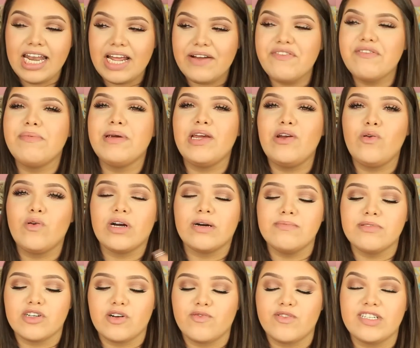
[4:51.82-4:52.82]
And everybody who
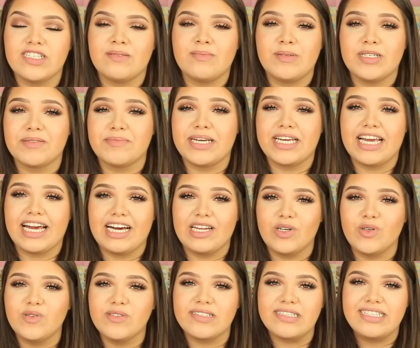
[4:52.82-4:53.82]
comes over and smells my
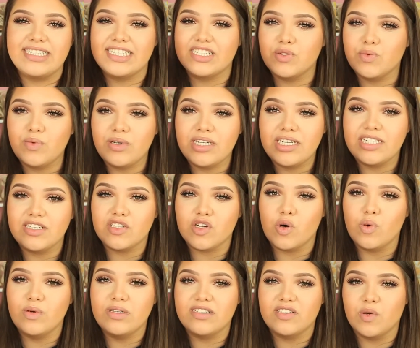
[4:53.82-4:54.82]
candles, this one is
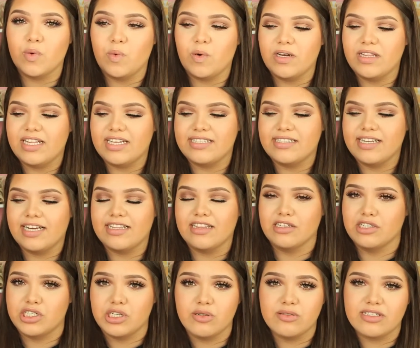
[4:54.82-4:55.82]
always the one that's like
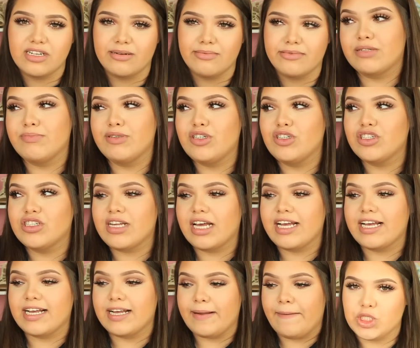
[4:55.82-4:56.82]
the showstopper. It smells
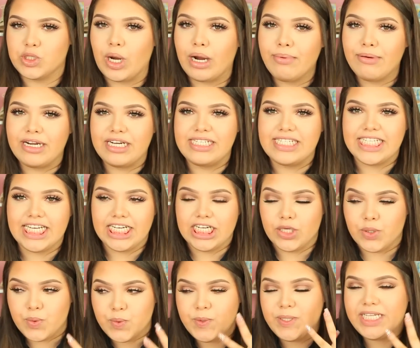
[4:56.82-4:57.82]
like strawberries, like
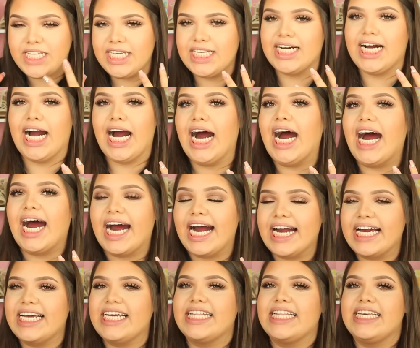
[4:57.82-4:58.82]
a really
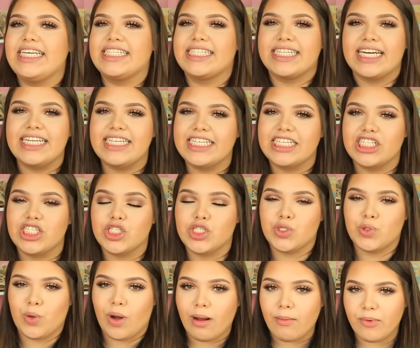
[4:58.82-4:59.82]
highly scented
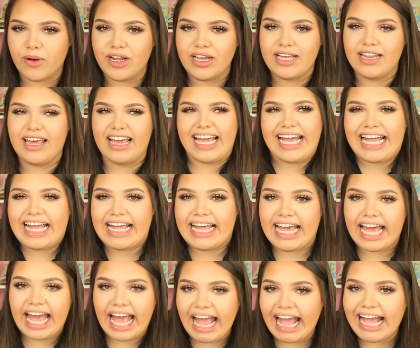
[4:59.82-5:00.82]
strawberry, like
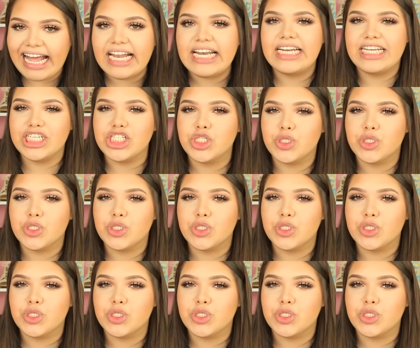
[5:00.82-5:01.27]
candy